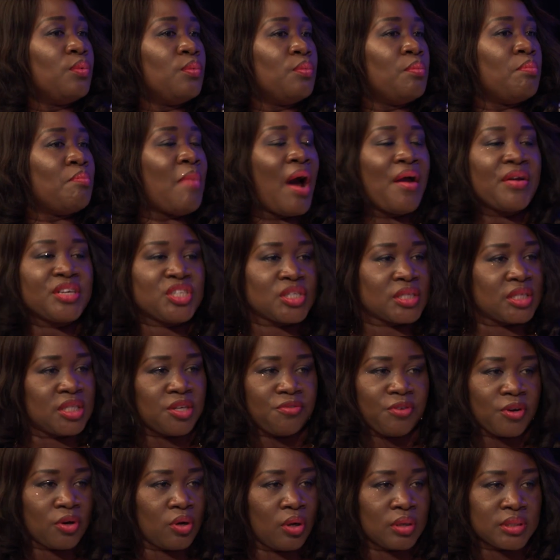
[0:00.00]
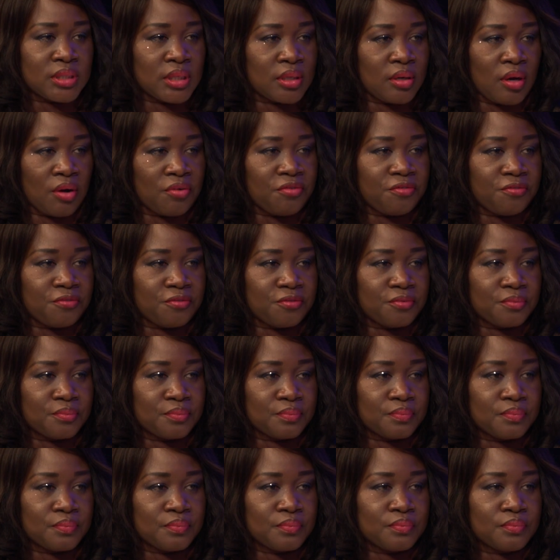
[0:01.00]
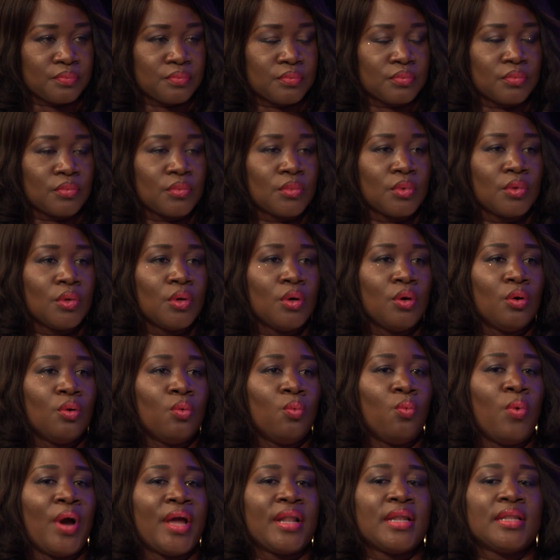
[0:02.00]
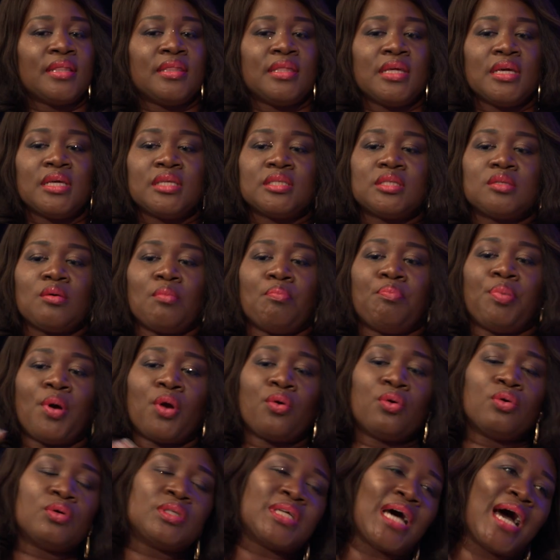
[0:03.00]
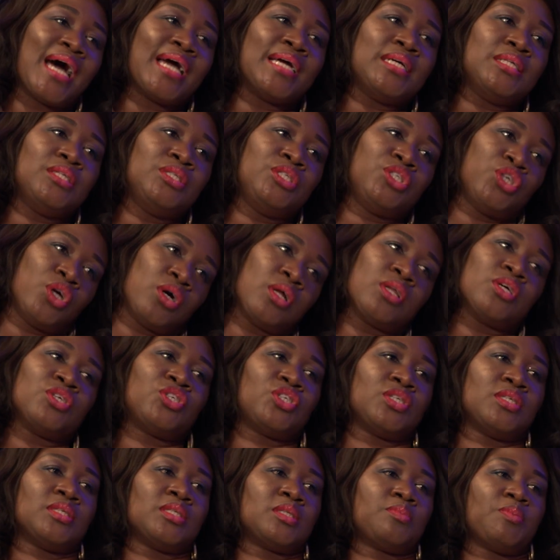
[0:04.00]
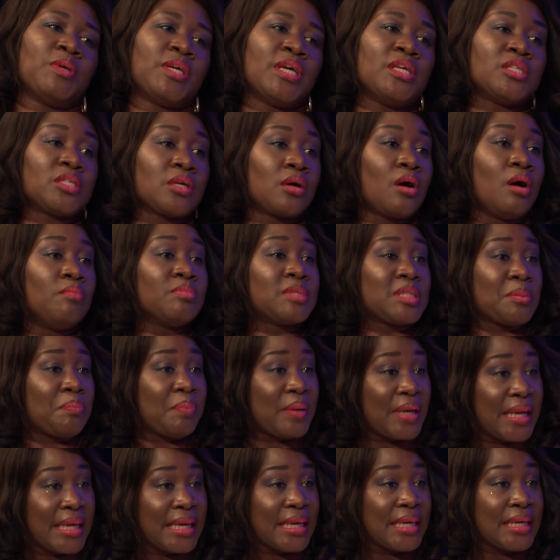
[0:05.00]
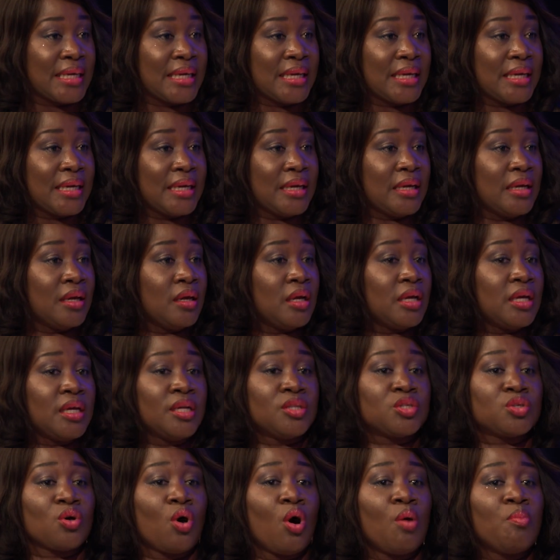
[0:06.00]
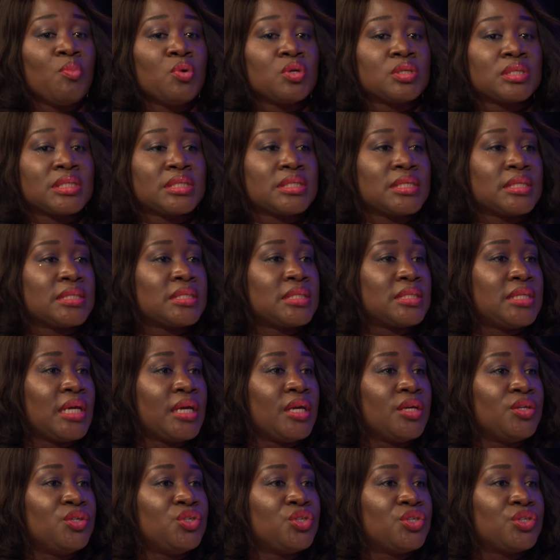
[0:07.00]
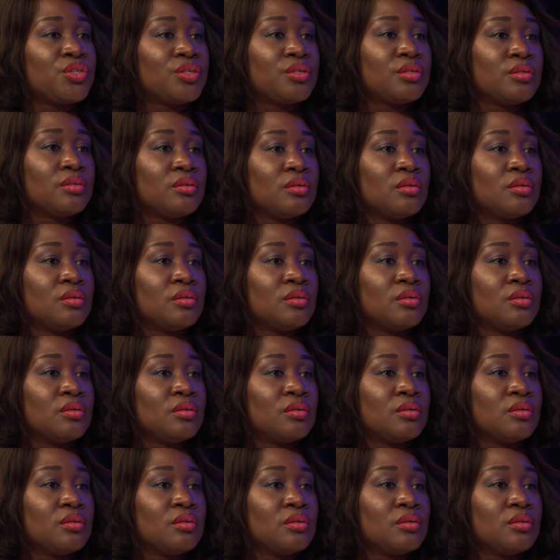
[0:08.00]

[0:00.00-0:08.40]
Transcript: marriage is difficult enough. When these borrowed ideologies begin to come to play, it's almost the stage